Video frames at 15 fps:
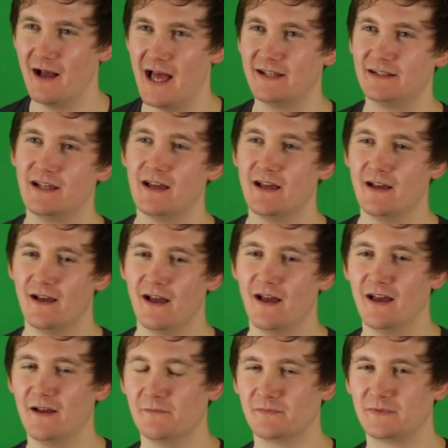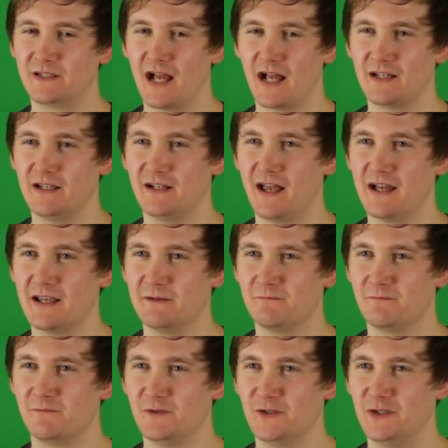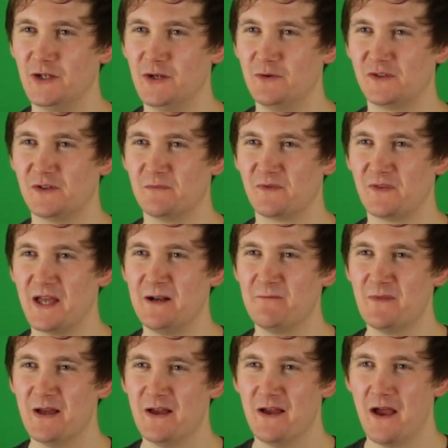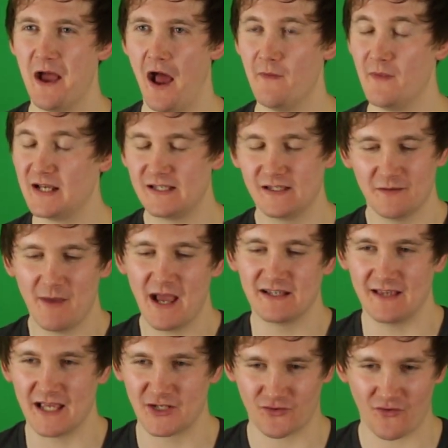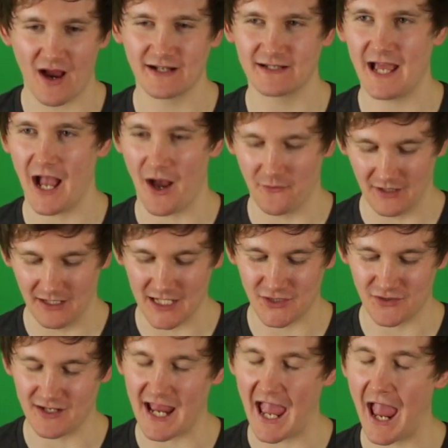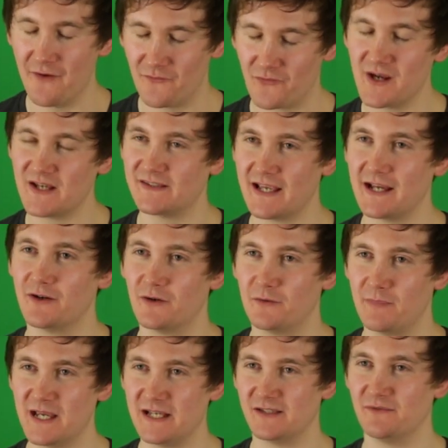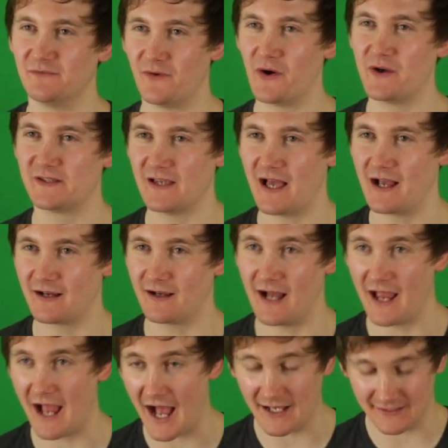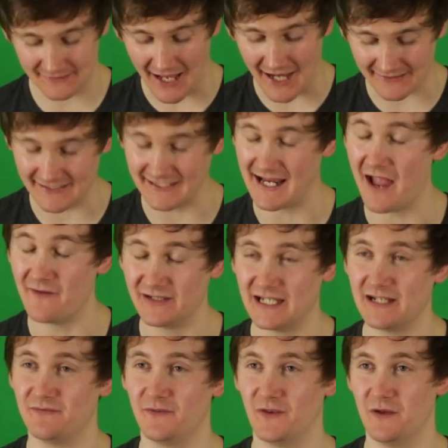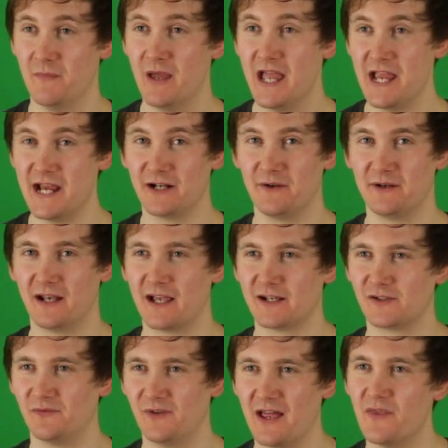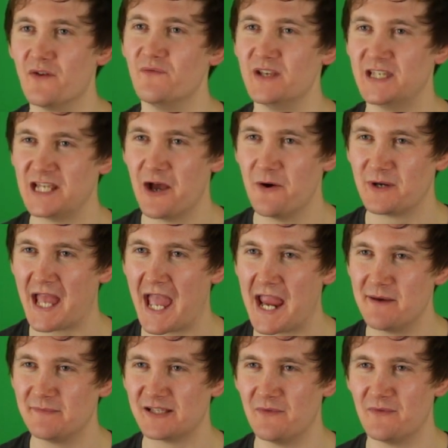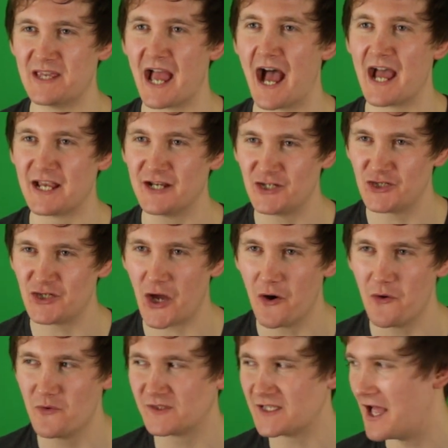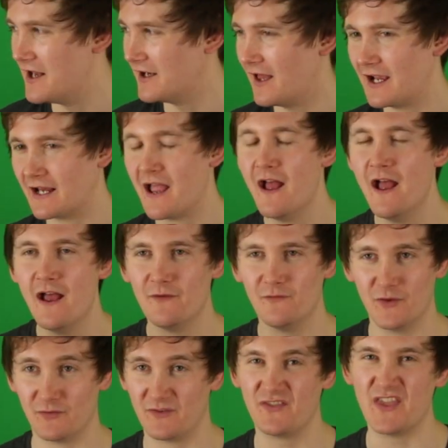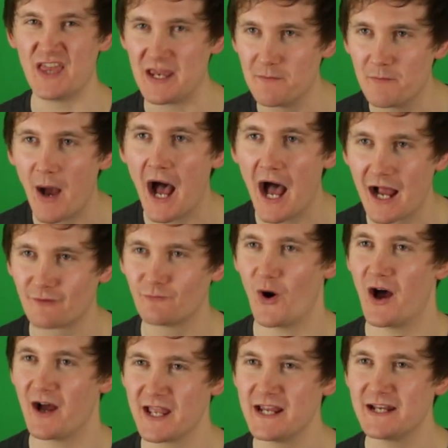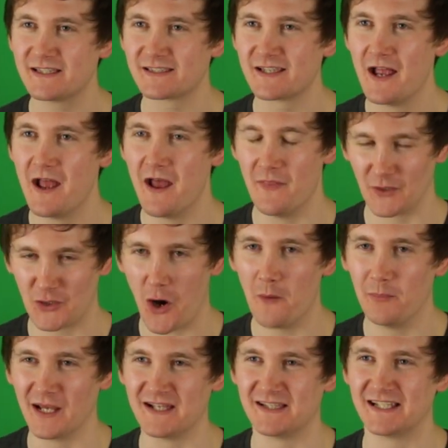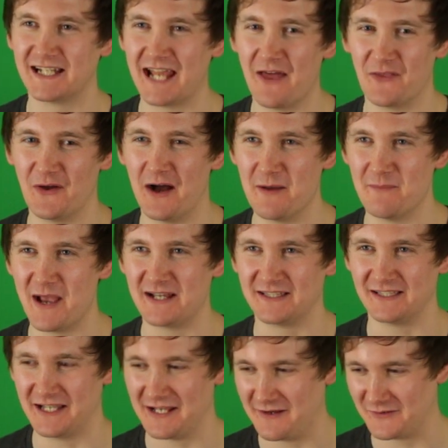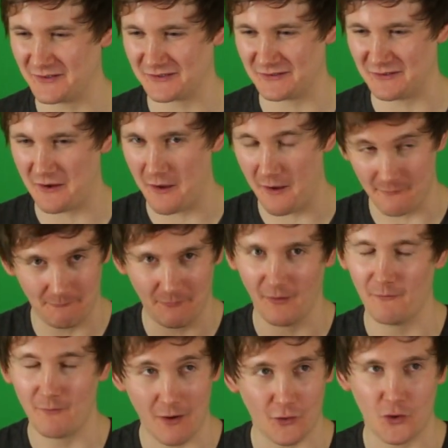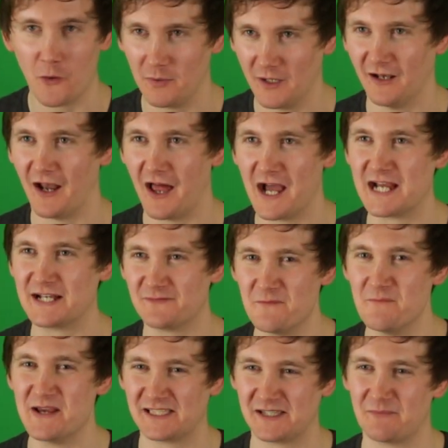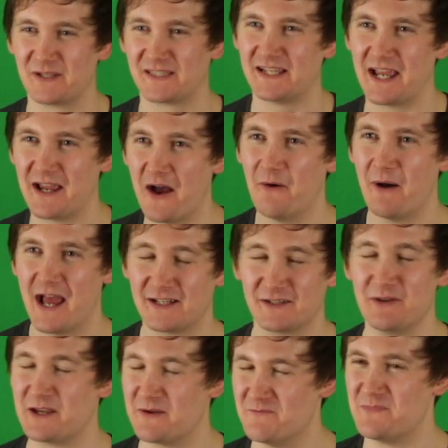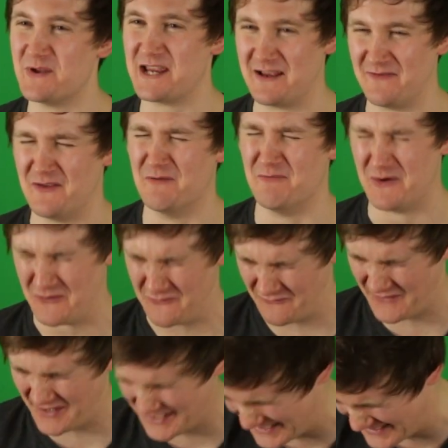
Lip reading: Head. Can you, like, do something? And this is amazing. They tracked down literally every single piece of voice acting he ever did for them, including like stuff like the video games and the ice shows and like the theme park rides. And they're cobbling together like basically just a couple of lines for Mr. Potato Head so he can be in the movie.